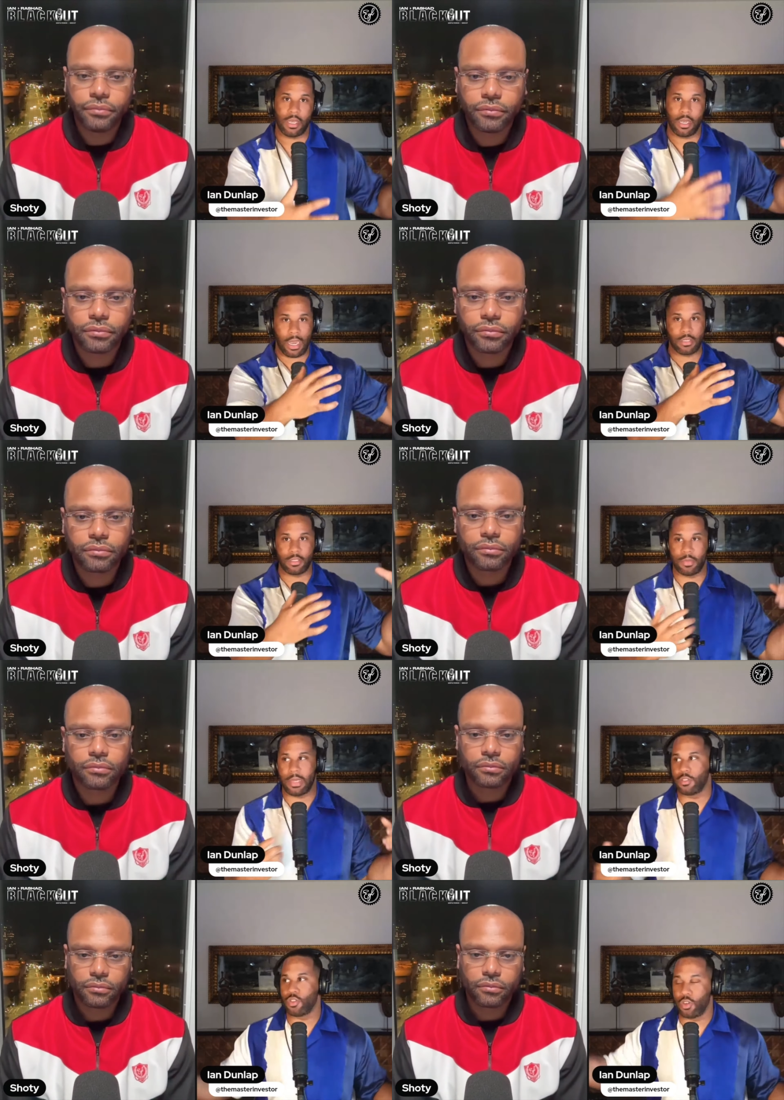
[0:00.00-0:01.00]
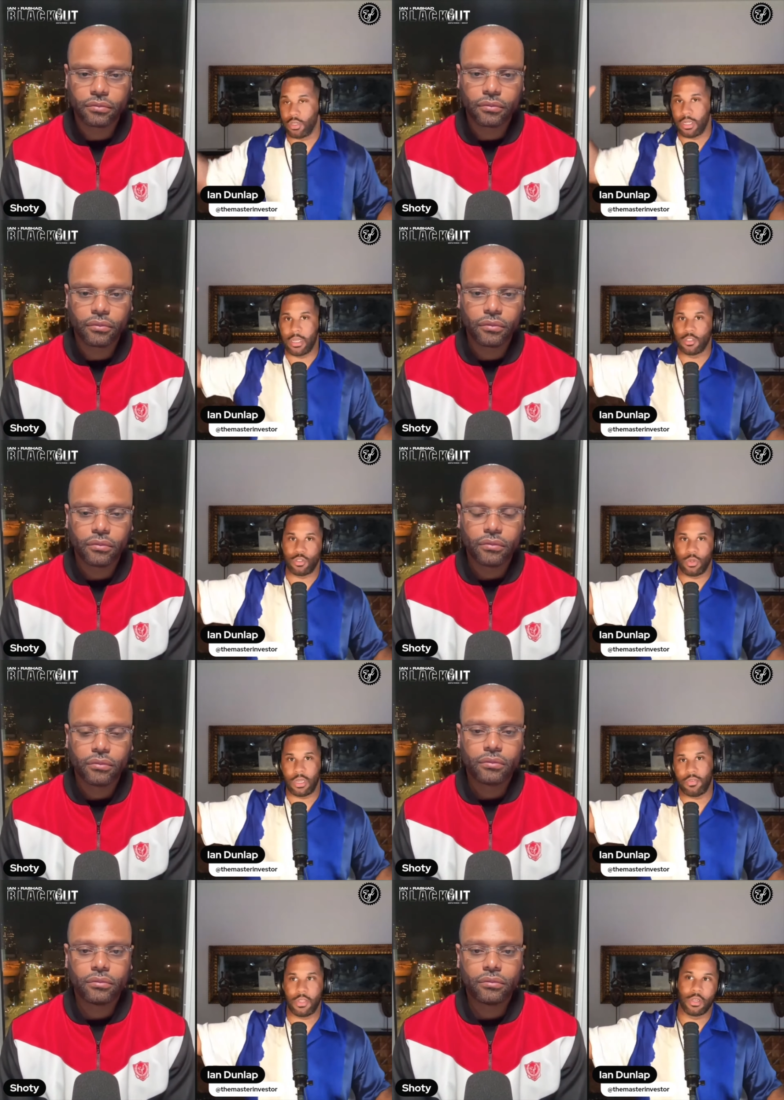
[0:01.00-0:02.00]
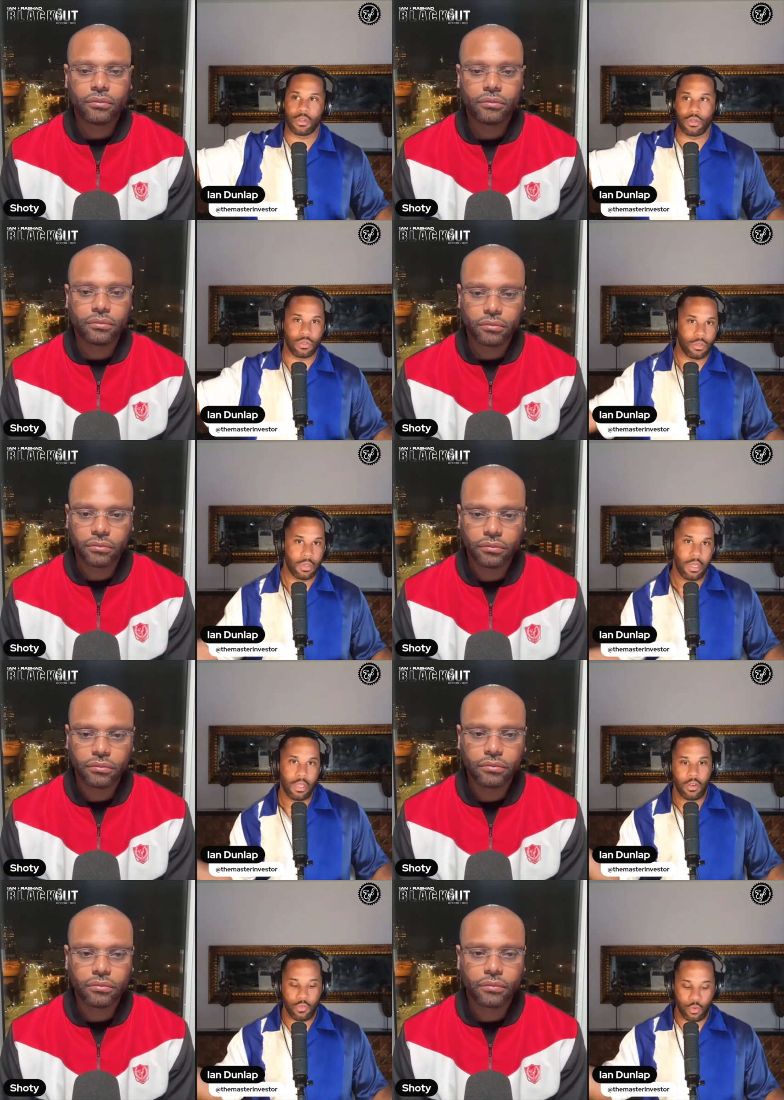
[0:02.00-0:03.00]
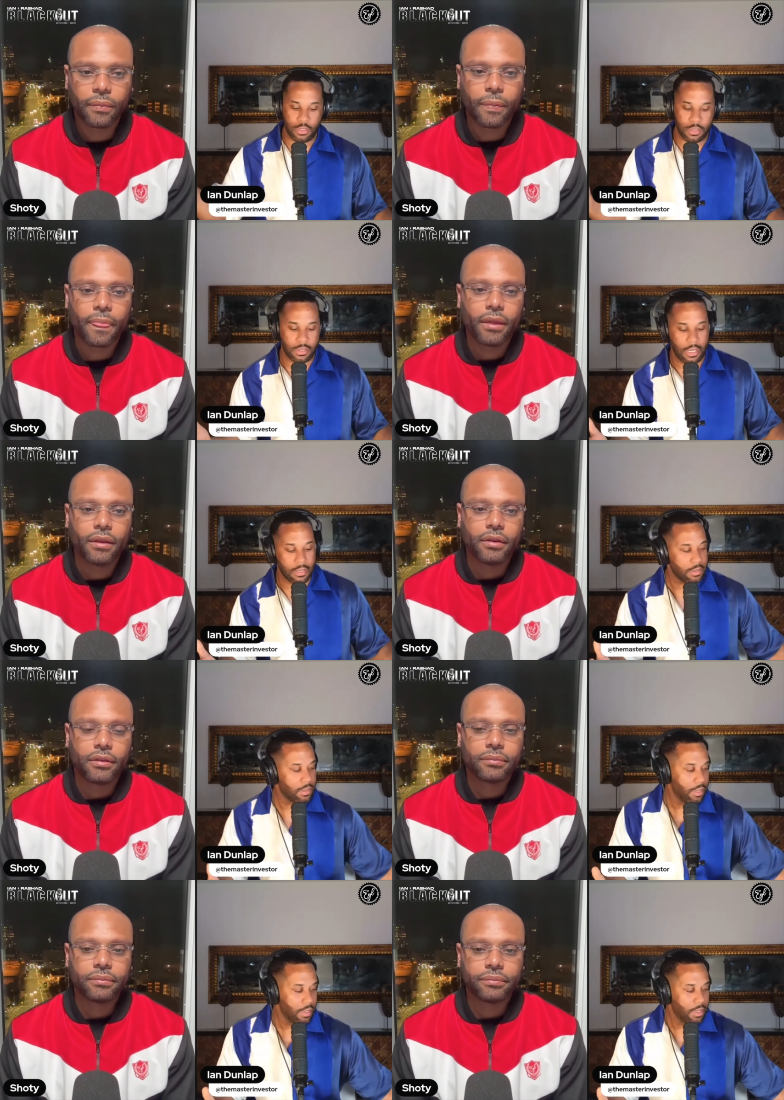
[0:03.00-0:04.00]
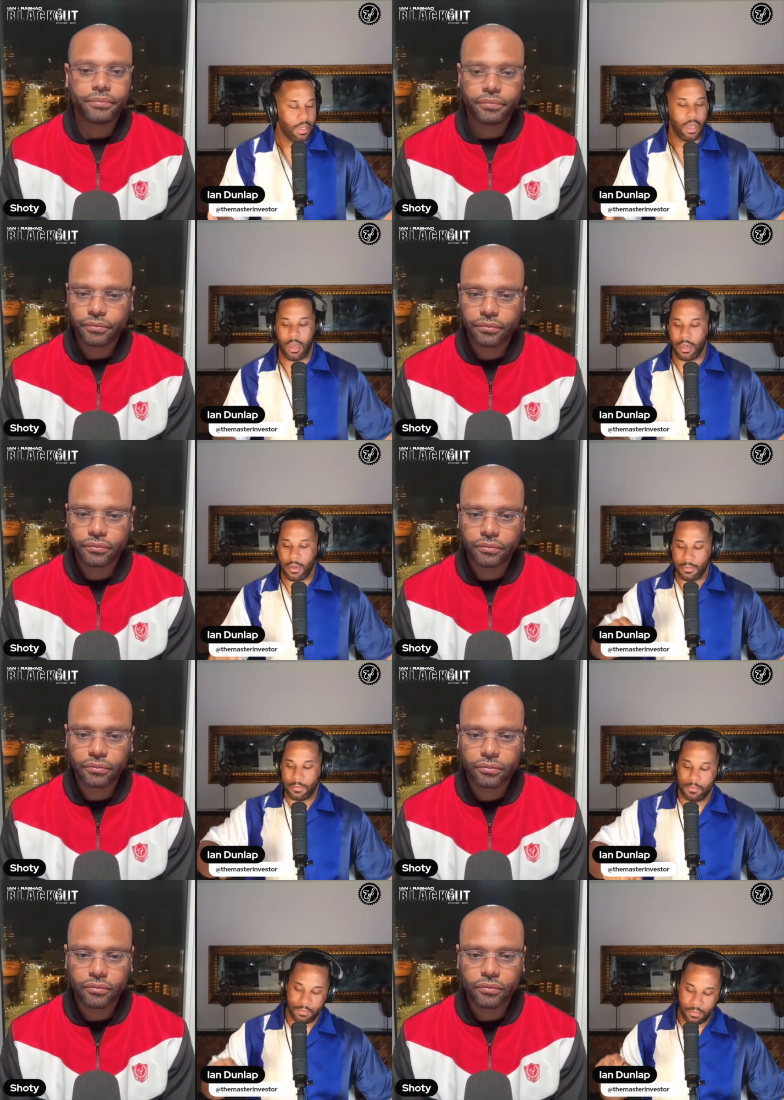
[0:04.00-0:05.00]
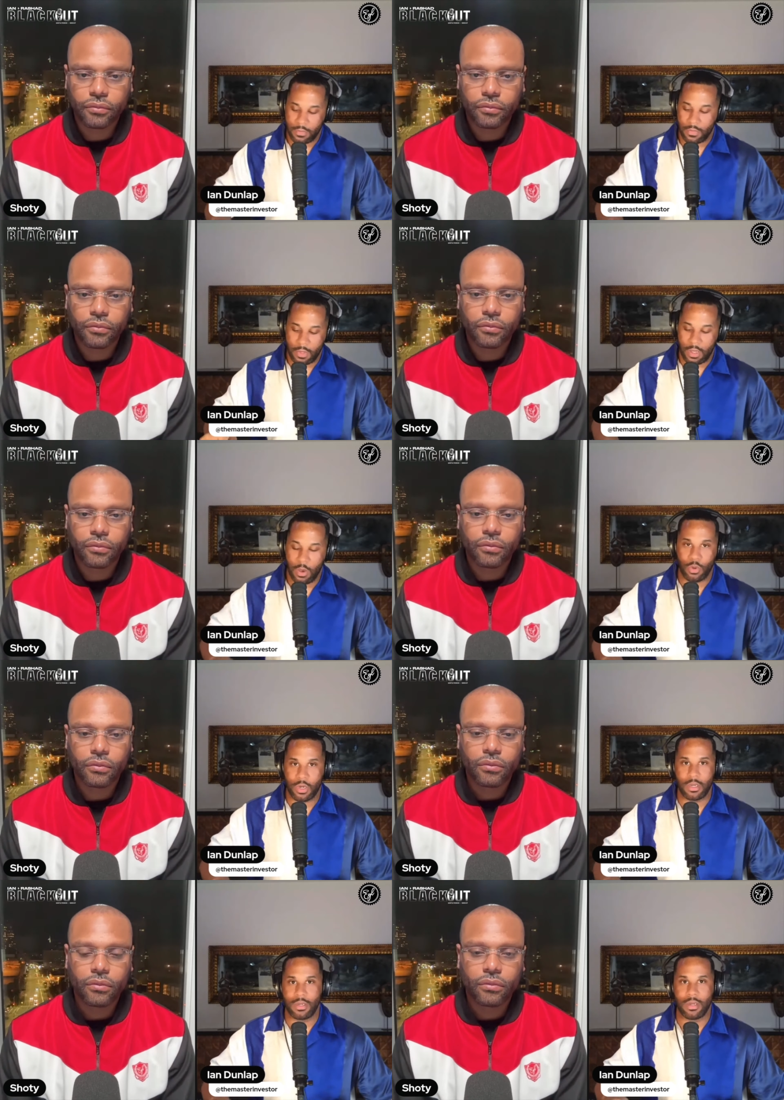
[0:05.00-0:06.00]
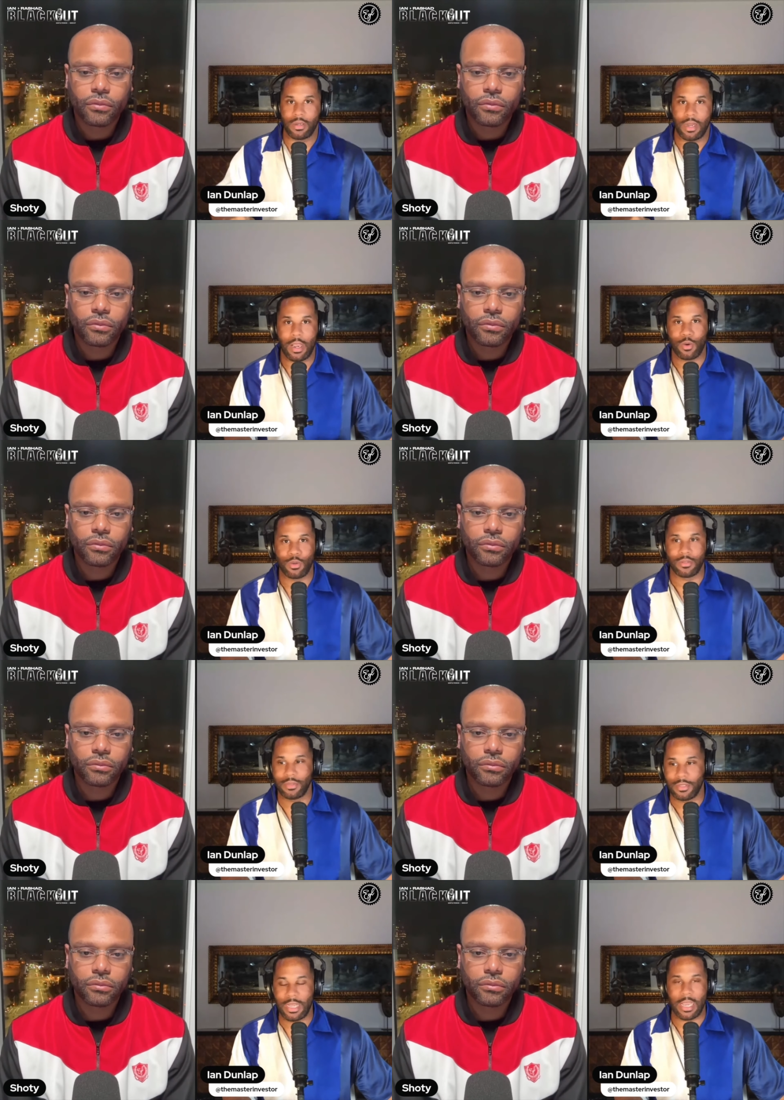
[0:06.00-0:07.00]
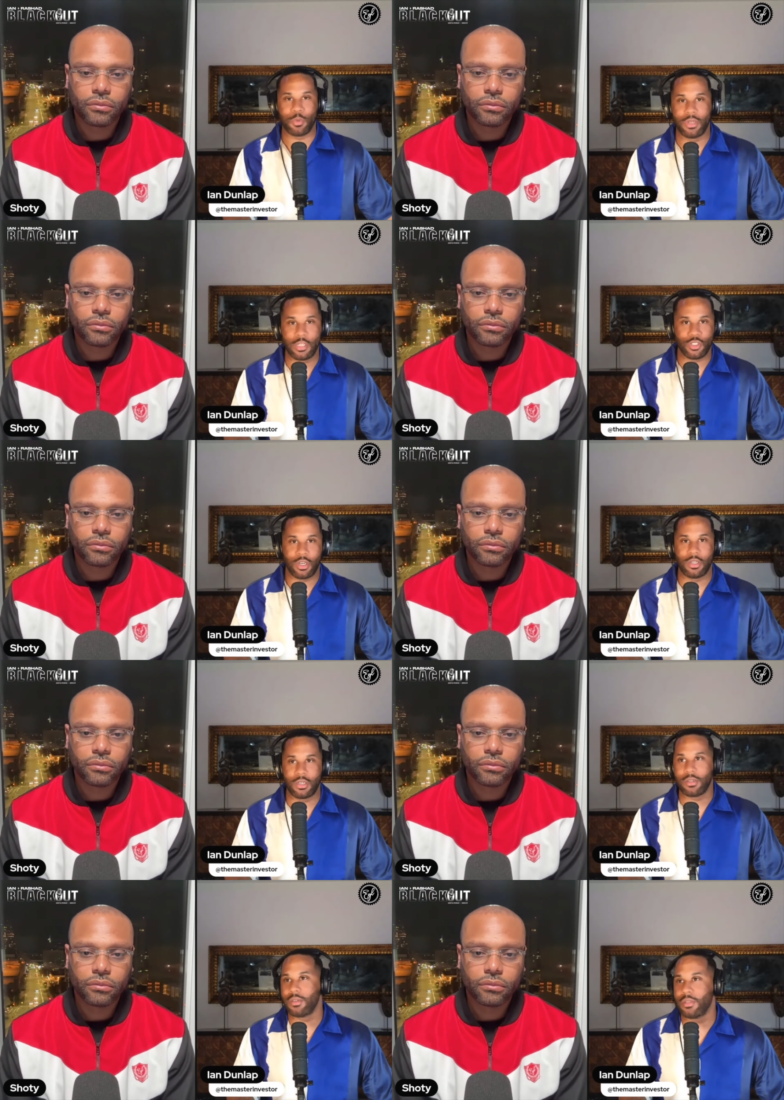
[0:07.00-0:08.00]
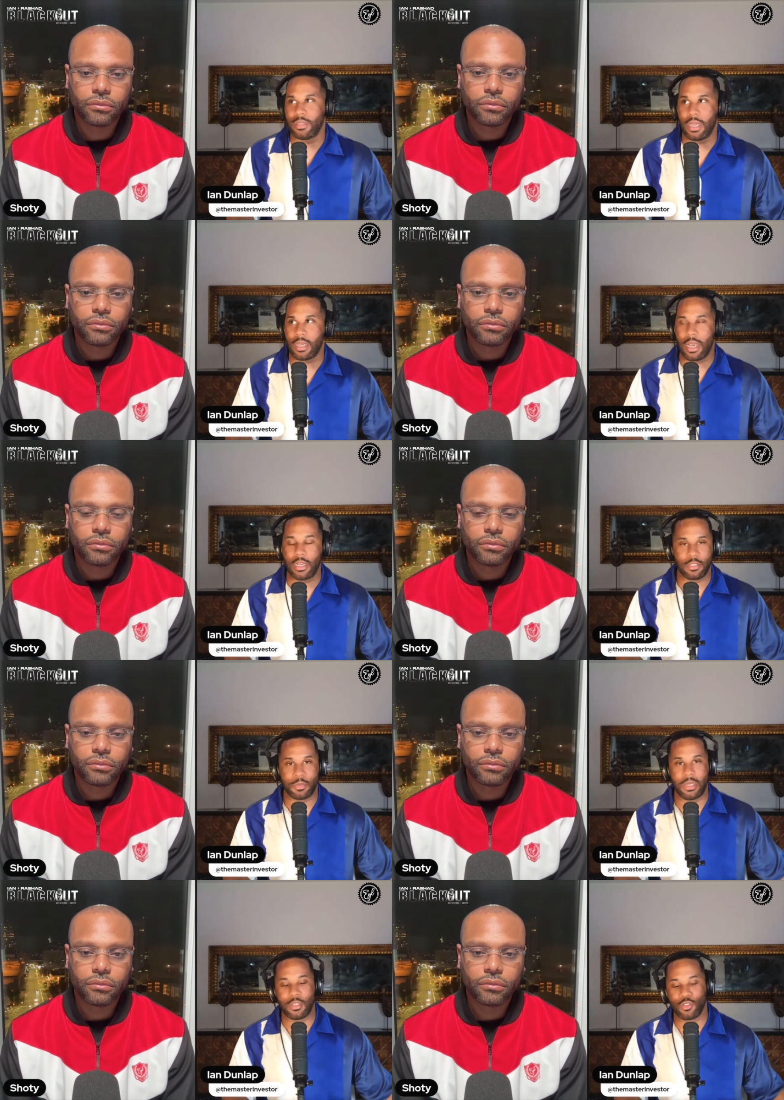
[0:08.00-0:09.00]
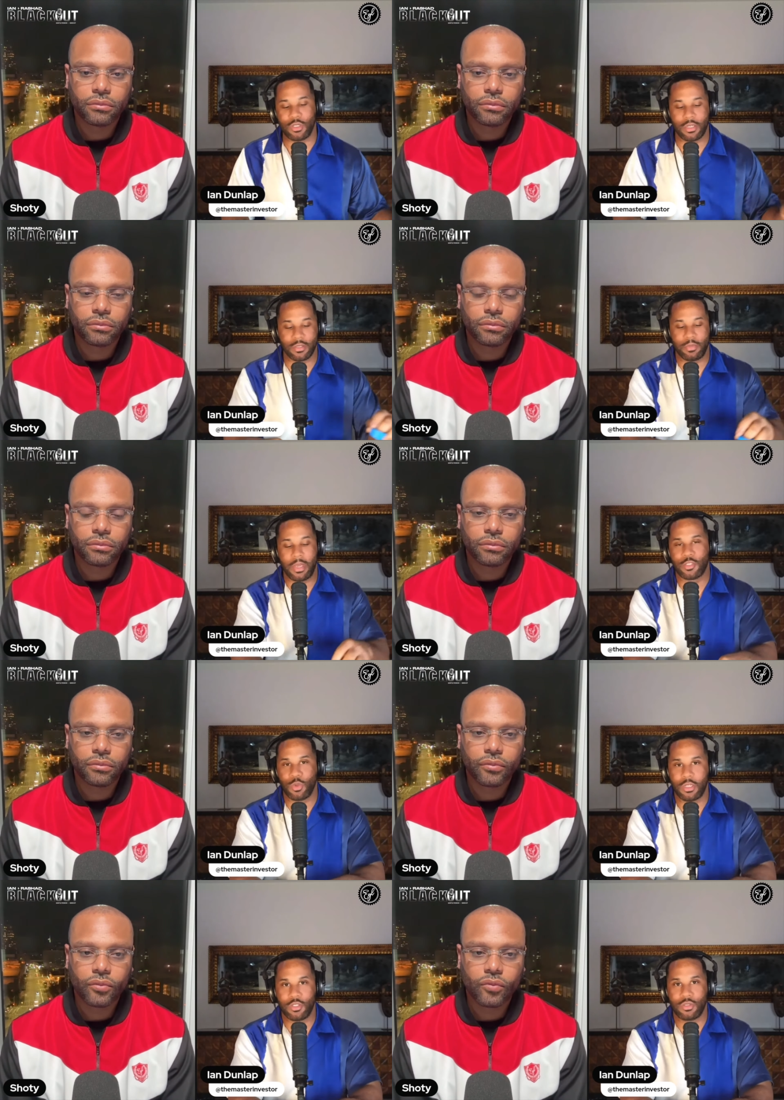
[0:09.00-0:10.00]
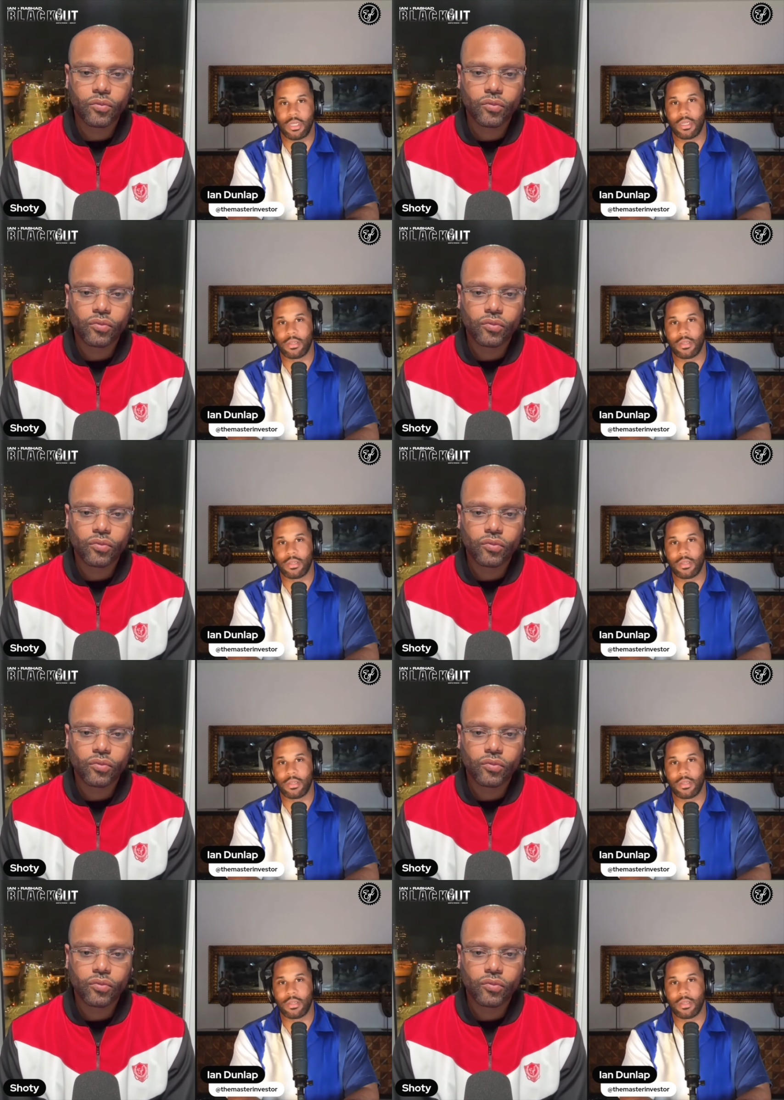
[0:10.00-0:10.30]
Speaker 1: gossip and turn it into a vehicle for success. Um, I want to knock on the table and let y'all know that gossip industry doesn't pay as well as you think.